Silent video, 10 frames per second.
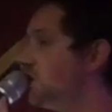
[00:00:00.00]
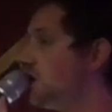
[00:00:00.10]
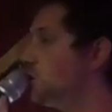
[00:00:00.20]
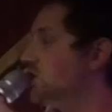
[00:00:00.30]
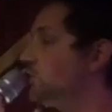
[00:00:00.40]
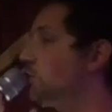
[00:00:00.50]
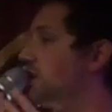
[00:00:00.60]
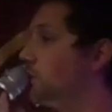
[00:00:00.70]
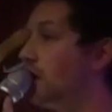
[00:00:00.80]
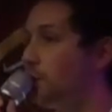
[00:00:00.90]
in which our genes would
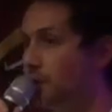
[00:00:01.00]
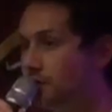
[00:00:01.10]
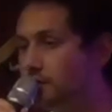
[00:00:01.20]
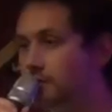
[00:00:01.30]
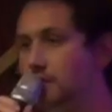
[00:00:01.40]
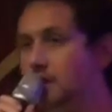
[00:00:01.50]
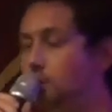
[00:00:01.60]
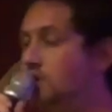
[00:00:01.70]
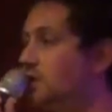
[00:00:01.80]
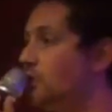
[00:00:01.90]
be tolerant,
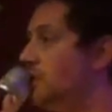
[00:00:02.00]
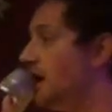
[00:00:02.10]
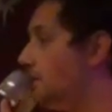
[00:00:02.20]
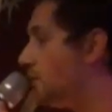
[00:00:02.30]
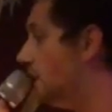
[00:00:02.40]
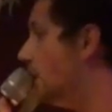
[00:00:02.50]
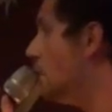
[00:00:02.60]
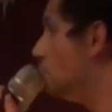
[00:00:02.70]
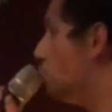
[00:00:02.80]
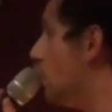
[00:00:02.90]
in which they would be happy
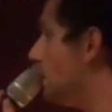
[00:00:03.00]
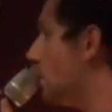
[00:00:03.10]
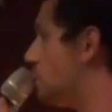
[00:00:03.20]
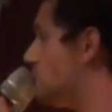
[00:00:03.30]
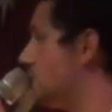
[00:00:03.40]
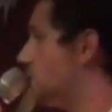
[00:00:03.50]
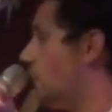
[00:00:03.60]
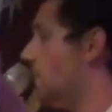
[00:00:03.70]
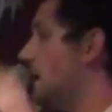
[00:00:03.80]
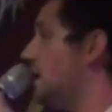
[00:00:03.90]
to welcome genes
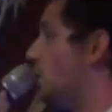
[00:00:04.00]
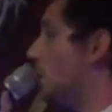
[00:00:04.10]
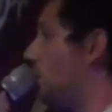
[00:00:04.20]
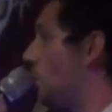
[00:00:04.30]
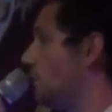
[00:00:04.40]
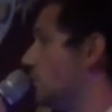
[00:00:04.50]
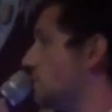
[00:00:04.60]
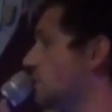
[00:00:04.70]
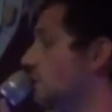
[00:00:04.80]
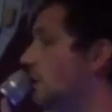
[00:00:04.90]
from anyone around
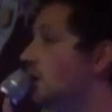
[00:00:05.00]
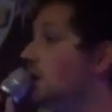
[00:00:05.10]
us.